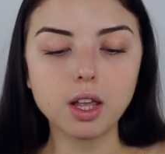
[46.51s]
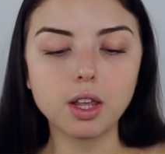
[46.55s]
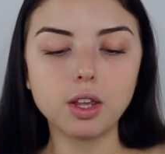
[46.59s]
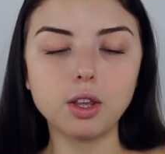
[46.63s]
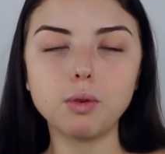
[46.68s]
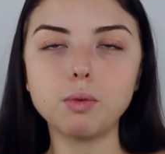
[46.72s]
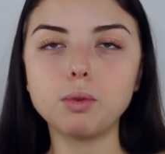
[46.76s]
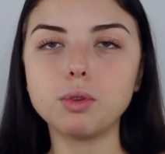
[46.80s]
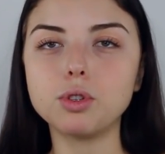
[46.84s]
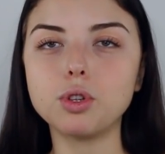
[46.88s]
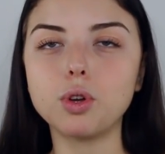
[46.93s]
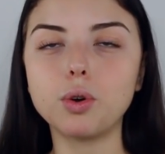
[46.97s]

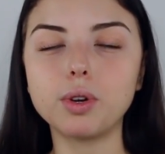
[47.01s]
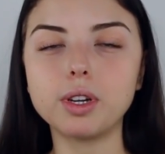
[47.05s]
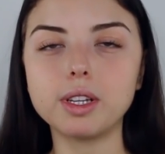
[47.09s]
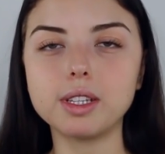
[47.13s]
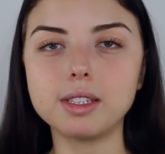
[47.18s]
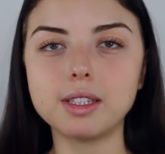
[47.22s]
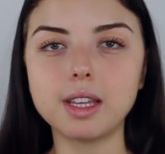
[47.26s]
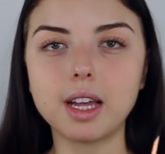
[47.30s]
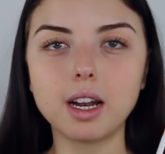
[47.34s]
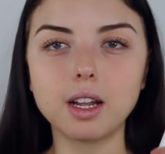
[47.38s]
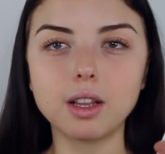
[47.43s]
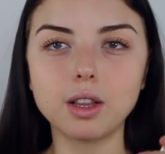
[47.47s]
You will
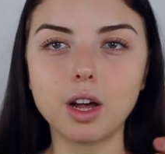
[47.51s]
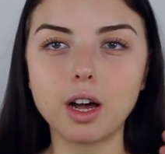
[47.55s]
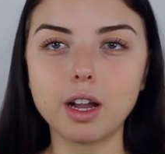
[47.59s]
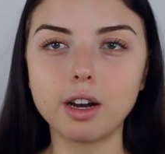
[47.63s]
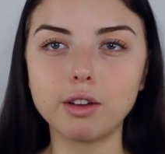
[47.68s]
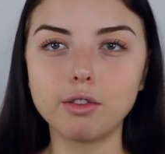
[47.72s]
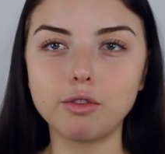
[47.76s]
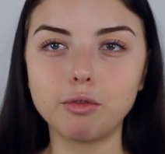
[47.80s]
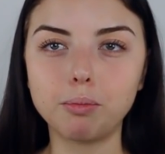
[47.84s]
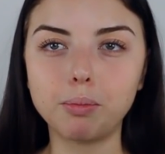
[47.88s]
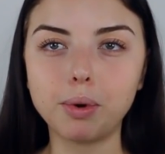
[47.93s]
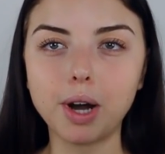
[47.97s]
notice that a lot
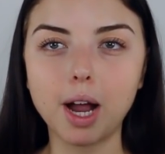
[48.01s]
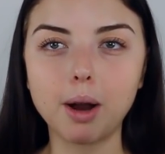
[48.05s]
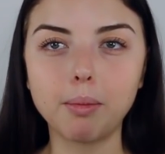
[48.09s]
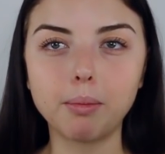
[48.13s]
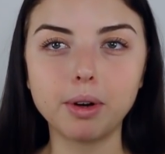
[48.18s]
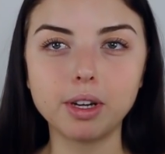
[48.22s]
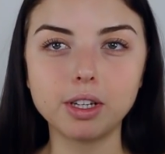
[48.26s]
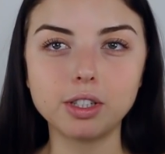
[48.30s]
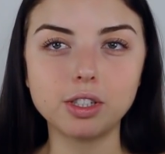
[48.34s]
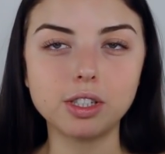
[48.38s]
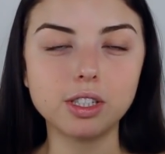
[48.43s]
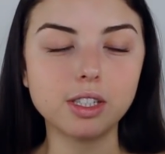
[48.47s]
of brow
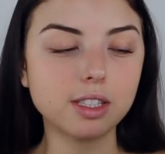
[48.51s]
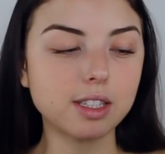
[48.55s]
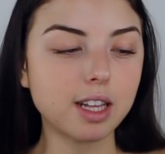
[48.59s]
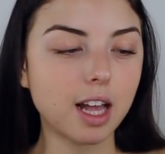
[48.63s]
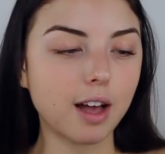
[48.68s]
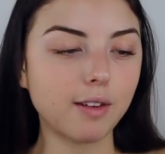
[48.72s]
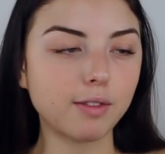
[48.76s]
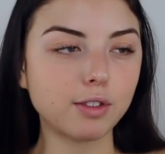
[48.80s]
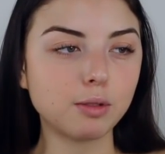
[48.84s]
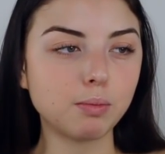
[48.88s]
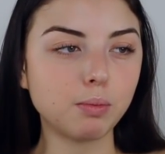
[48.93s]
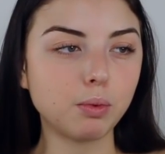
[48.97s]
brushes
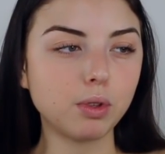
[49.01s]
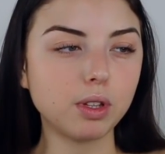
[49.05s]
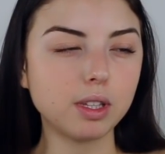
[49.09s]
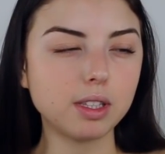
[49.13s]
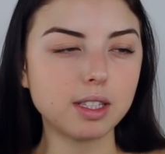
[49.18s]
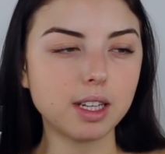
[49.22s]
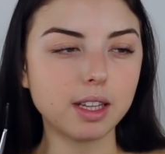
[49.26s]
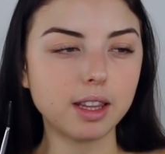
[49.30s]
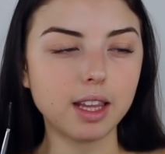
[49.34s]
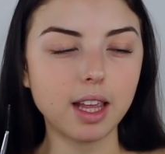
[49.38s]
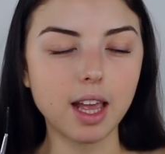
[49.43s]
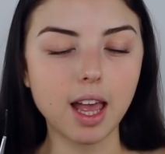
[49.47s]
have
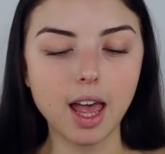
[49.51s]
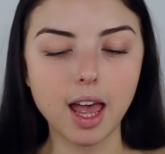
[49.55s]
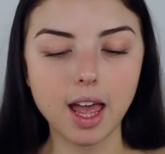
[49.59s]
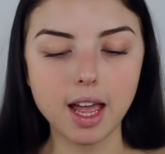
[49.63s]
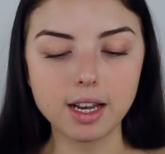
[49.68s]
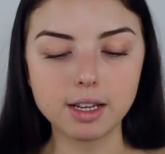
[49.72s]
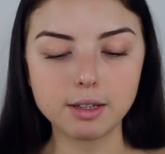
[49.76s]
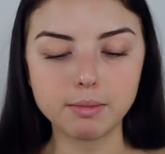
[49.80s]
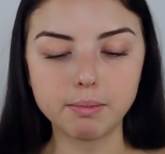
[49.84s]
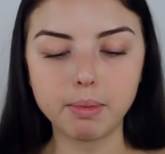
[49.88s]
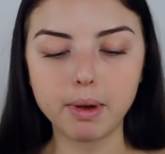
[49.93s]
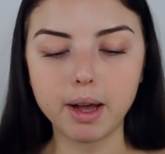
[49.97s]
spoolies at the
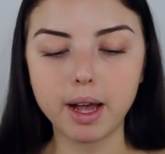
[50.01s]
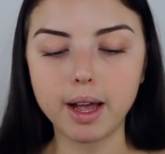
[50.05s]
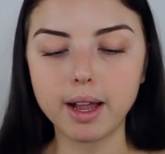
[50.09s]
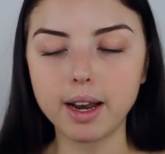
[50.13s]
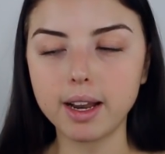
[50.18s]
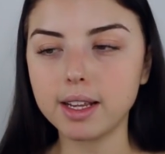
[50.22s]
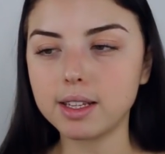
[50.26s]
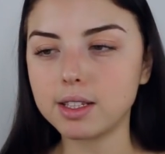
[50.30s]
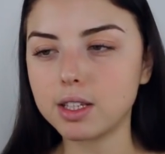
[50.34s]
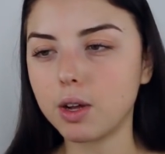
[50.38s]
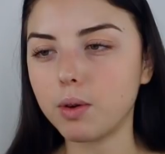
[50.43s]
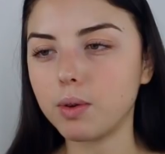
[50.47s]
end,
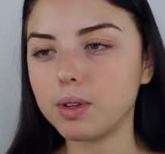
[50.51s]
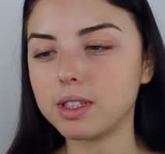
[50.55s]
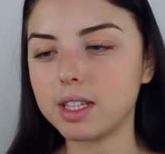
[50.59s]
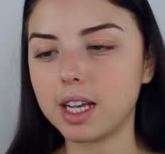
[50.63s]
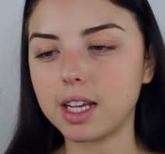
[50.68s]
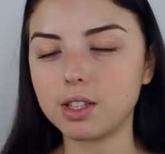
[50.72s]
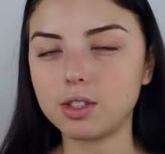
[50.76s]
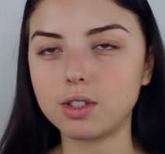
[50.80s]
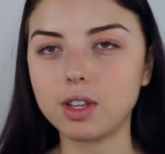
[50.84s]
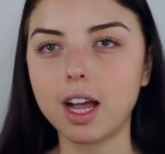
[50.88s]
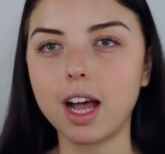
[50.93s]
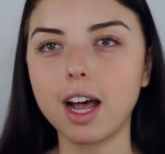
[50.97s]
but it's always
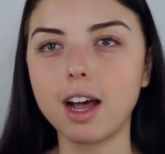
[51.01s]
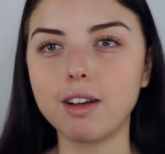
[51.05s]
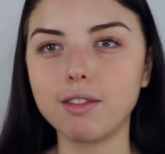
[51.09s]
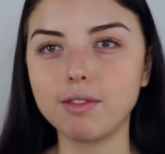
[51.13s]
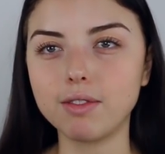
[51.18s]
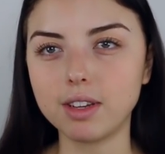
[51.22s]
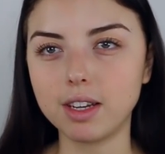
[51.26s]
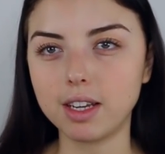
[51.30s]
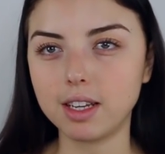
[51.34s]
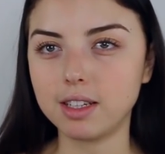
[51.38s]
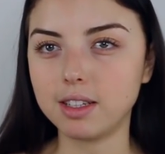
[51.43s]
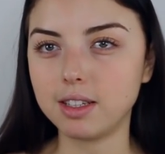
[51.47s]
nice to
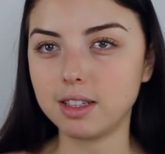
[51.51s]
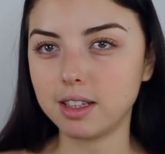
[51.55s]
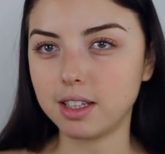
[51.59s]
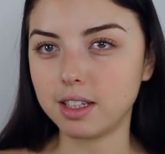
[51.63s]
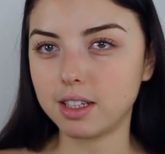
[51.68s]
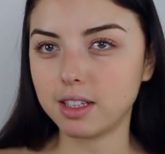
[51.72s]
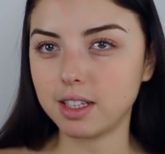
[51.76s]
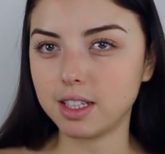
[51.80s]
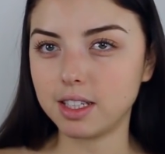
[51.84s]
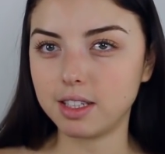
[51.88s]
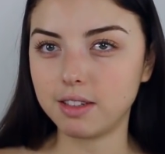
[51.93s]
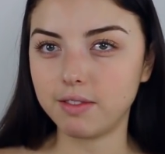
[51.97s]
have a
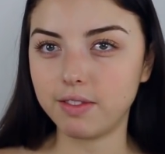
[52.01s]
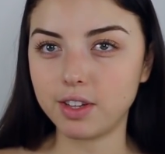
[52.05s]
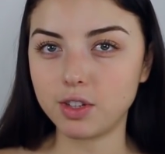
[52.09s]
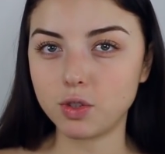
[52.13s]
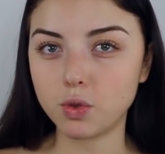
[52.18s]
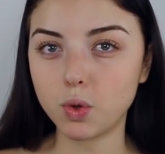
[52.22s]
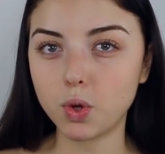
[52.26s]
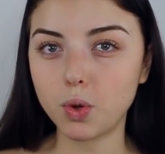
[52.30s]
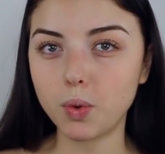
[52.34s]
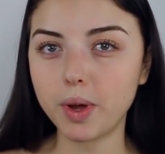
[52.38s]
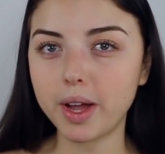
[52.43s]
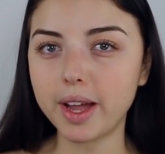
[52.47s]
little
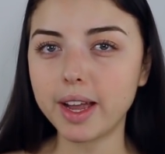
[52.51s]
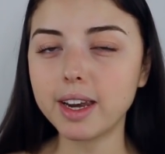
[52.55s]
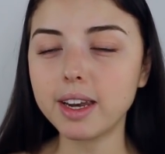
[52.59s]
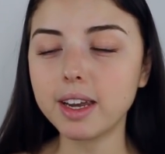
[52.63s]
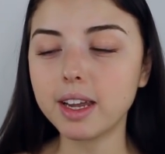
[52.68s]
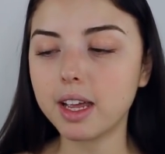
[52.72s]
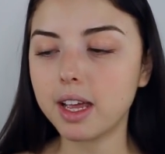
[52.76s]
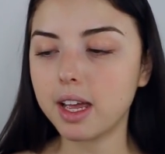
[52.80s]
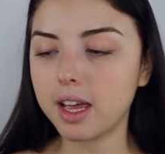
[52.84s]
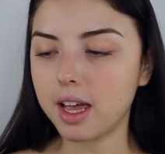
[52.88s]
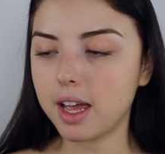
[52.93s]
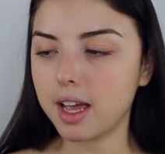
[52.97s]
individual one.